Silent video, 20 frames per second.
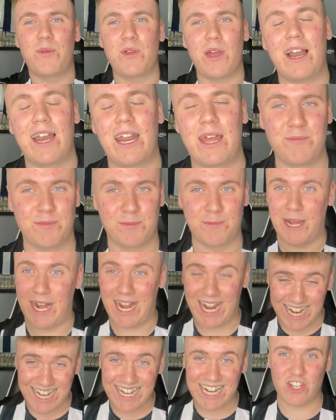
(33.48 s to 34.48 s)
PLM's
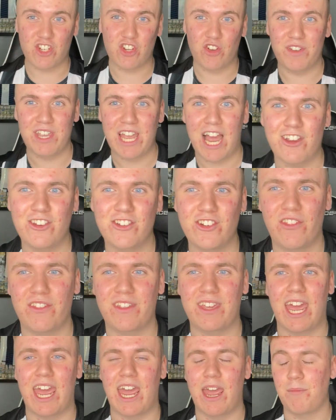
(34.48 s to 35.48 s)
my initial reaction on
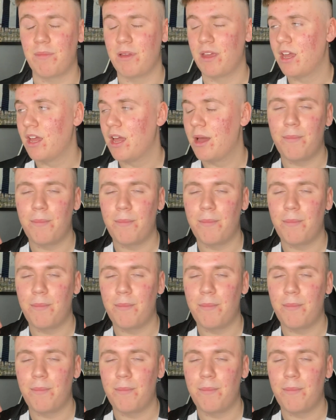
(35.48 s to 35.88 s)
the game.